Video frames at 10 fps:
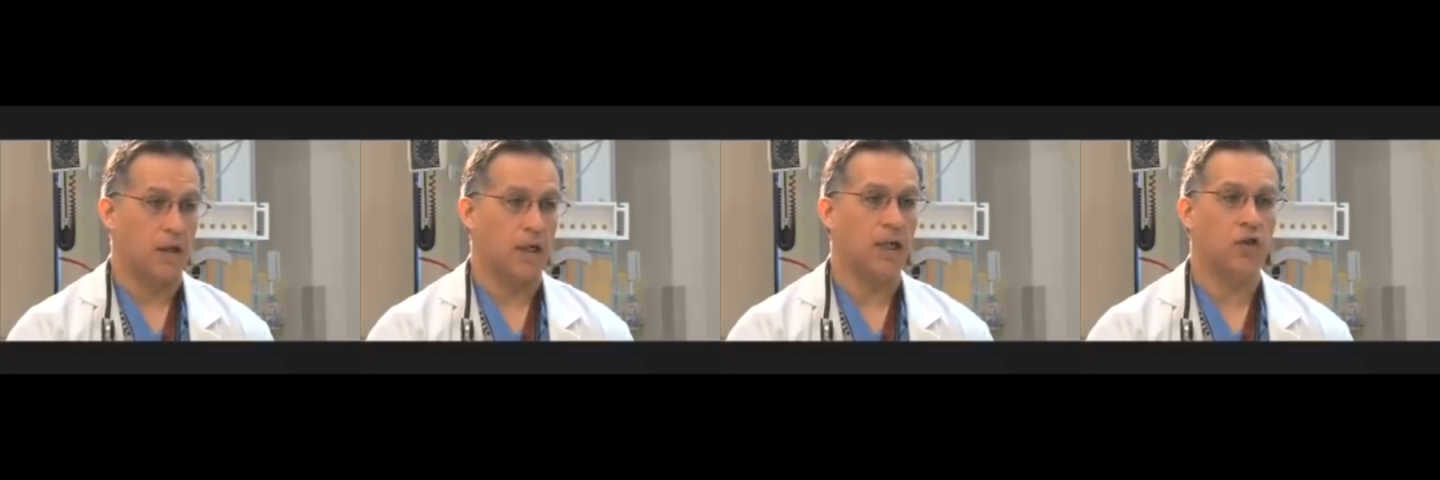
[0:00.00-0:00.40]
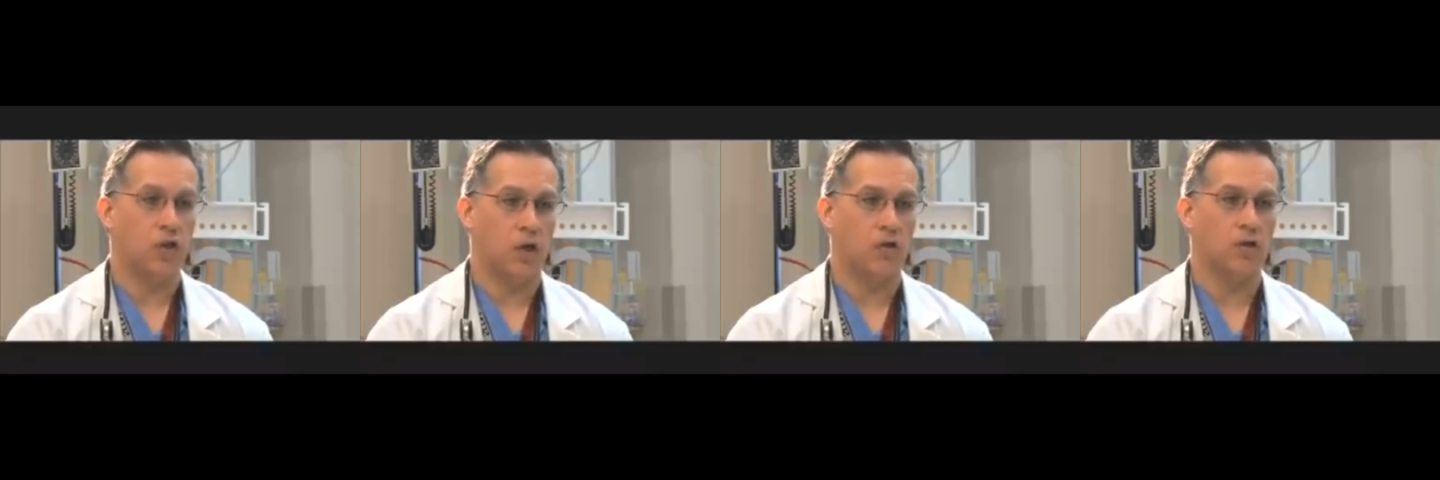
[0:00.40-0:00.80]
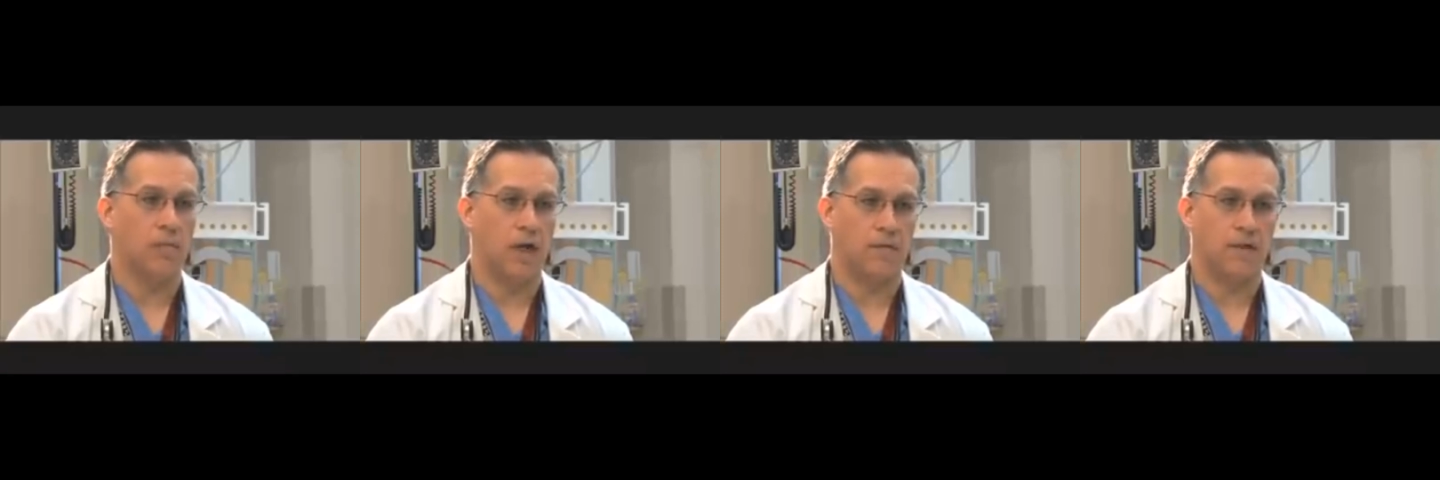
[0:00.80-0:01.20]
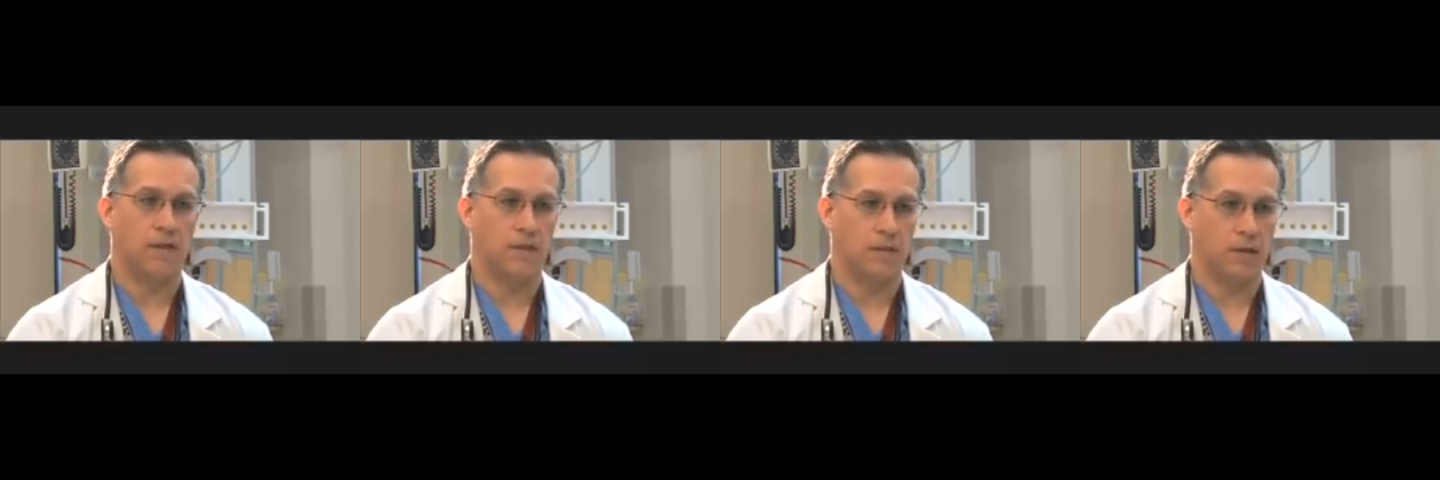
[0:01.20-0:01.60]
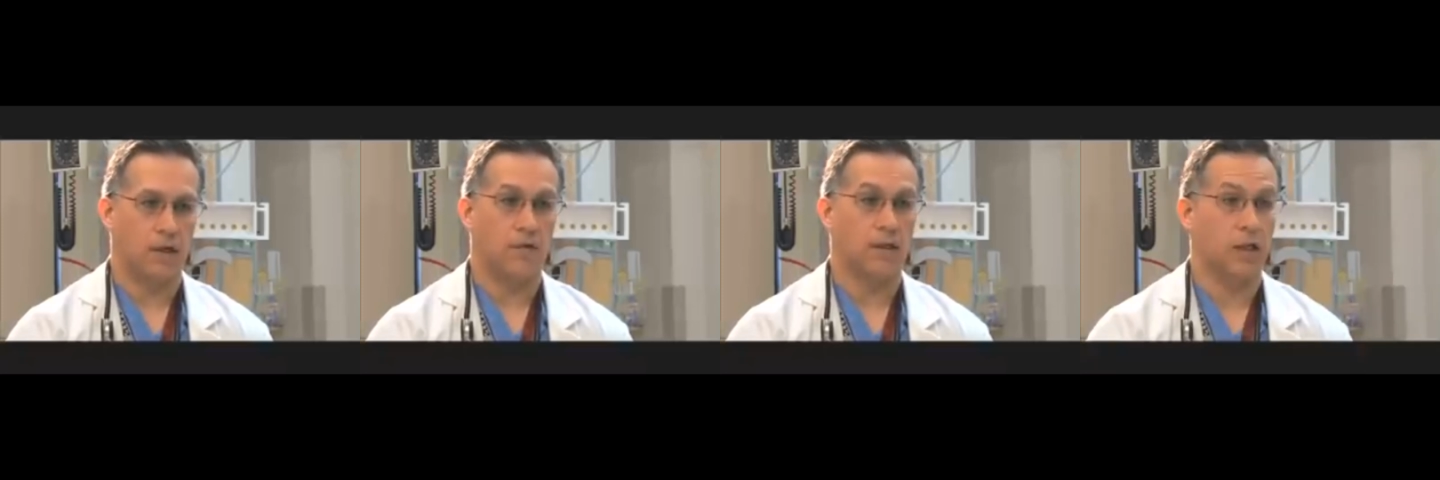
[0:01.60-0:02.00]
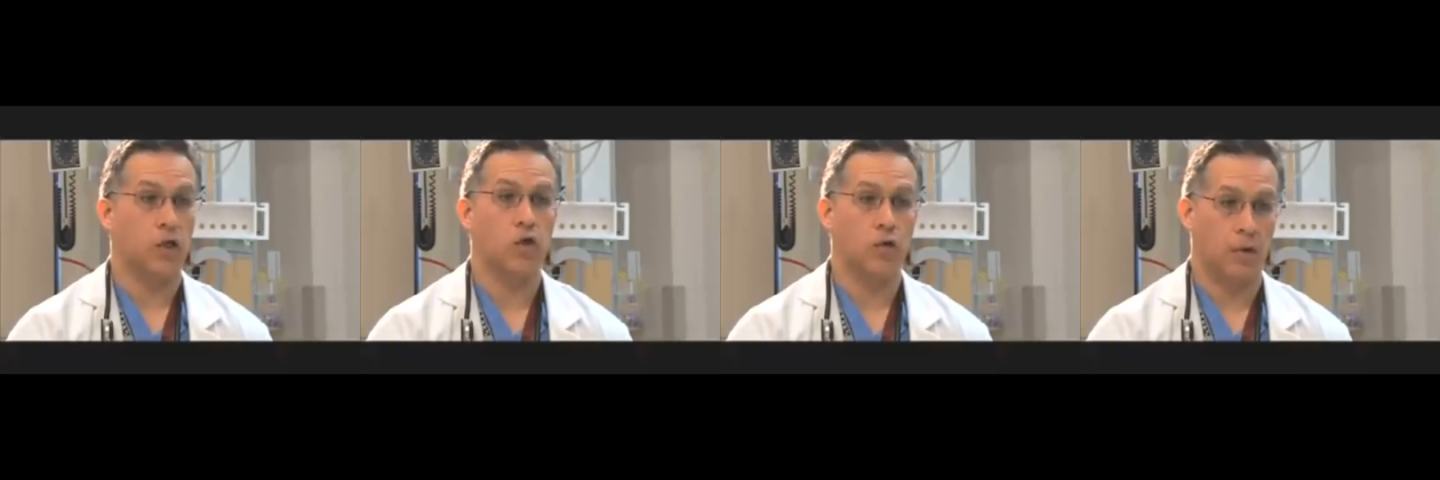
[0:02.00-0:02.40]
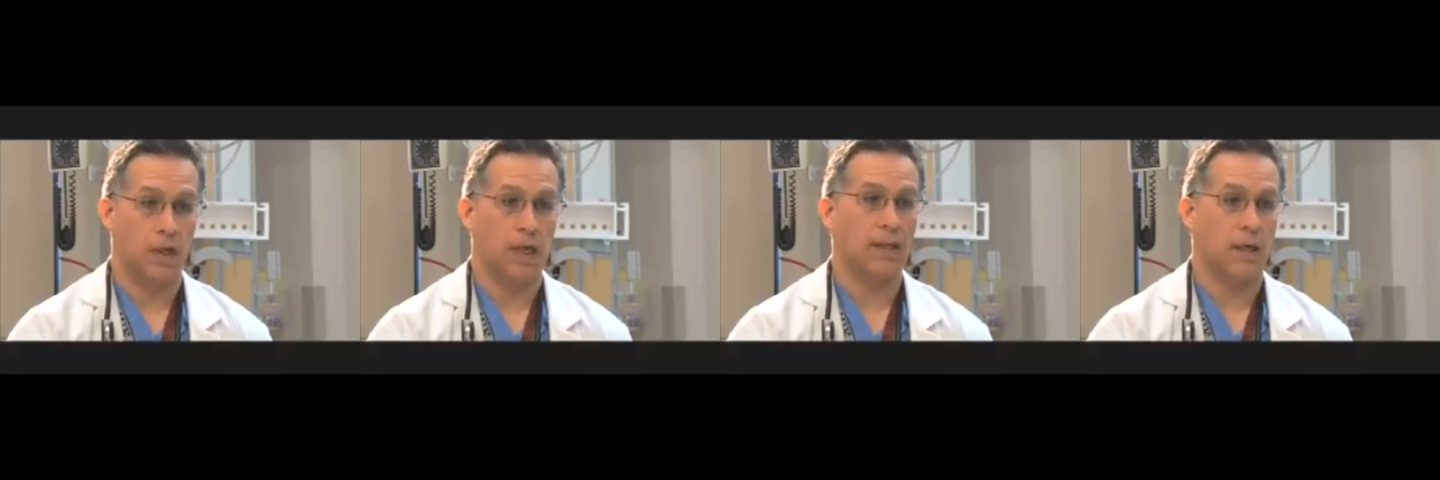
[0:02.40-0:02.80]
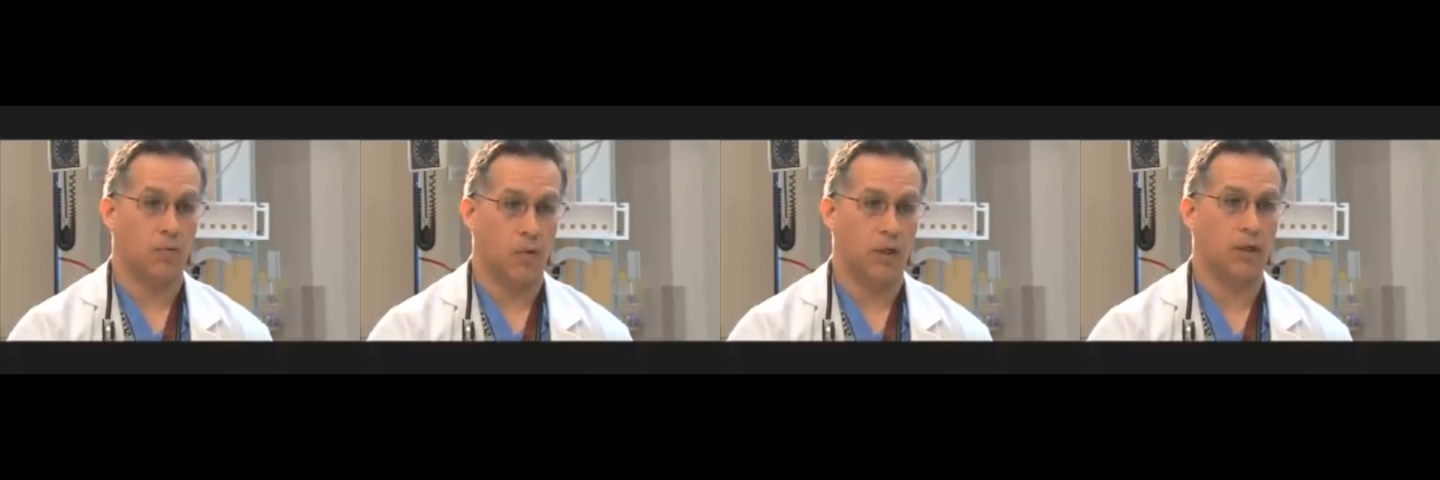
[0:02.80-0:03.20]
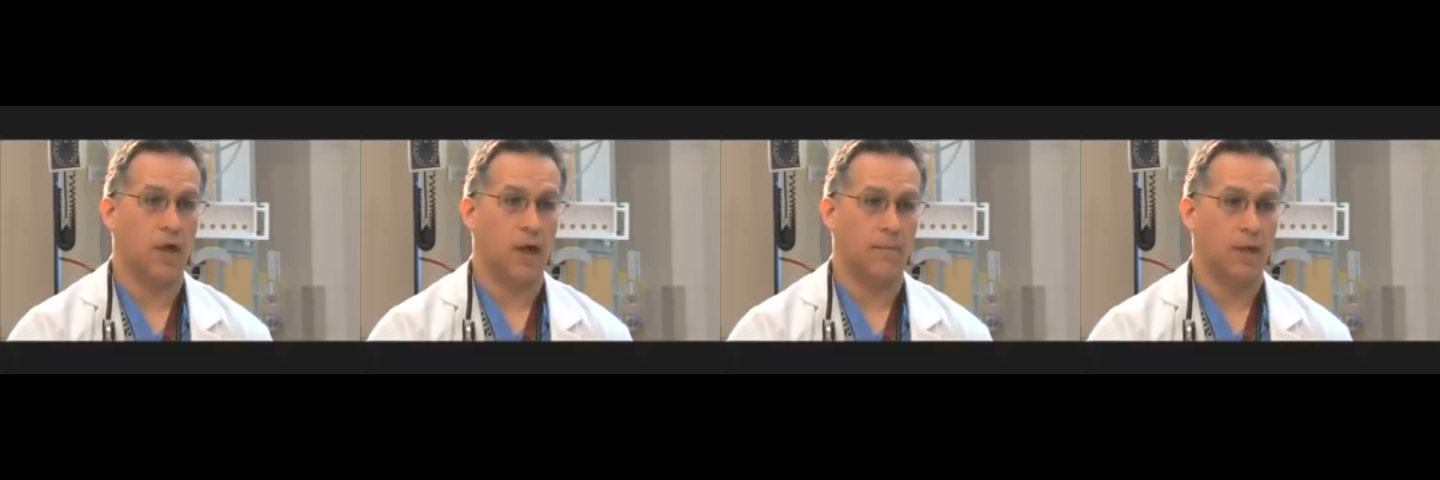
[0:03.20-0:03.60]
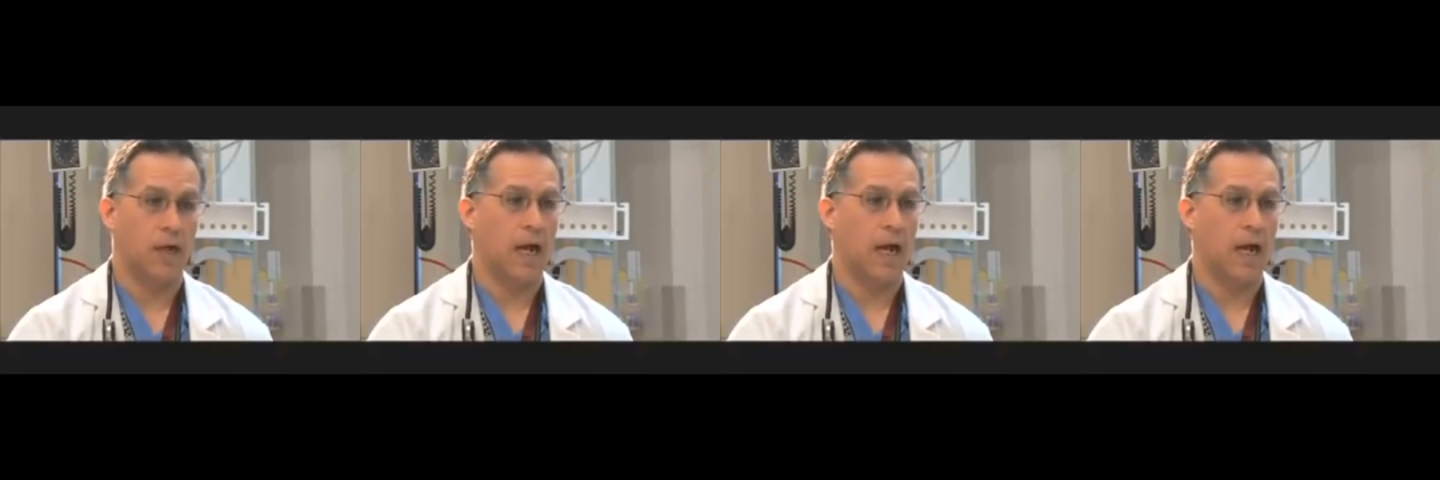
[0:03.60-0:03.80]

He chose to manifest himself as a human at that point in time